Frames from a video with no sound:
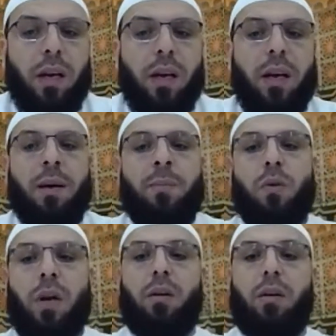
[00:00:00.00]
al-khamr,
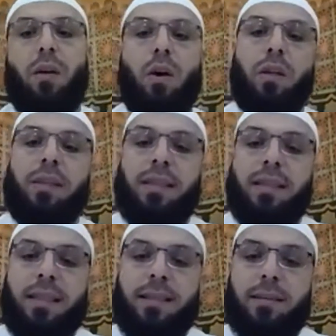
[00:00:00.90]
or alcohol, did
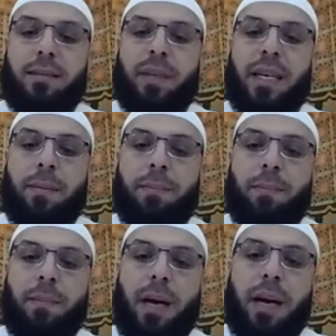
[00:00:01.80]
not
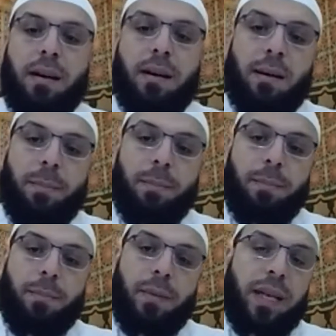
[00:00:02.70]
become
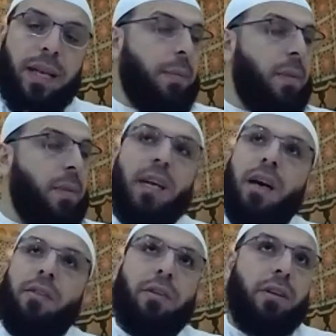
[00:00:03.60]
haram like many
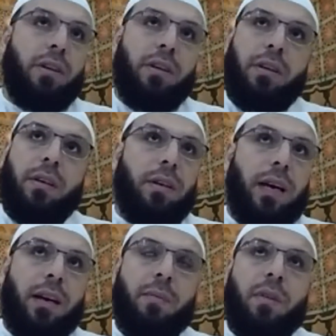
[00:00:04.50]
other
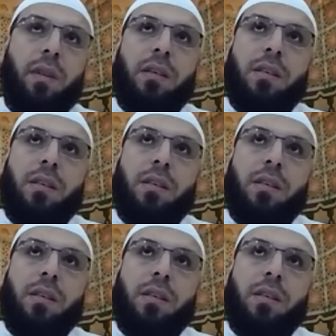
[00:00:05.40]
haram things.